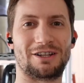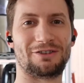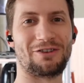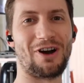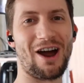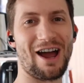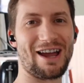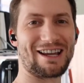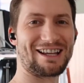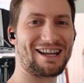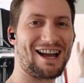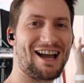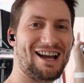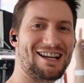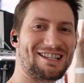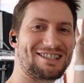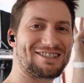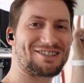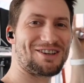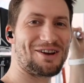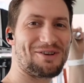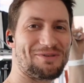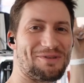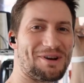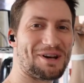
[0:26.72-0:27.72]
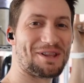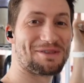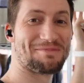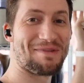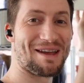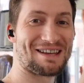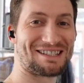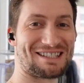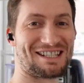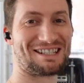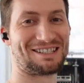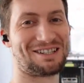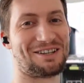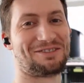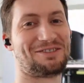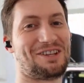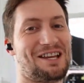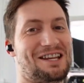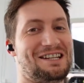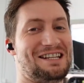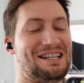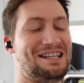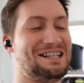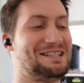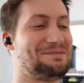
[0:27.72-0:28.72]
right, guys, so one of the best things I've
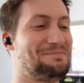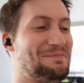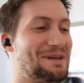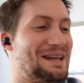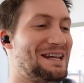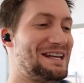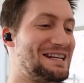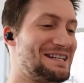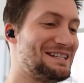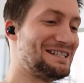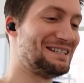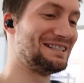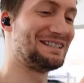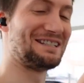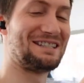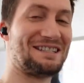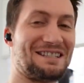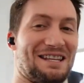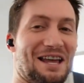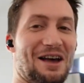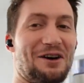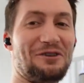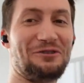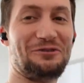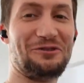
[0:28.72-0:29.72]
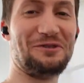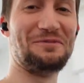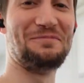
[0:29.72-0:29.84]
done is be self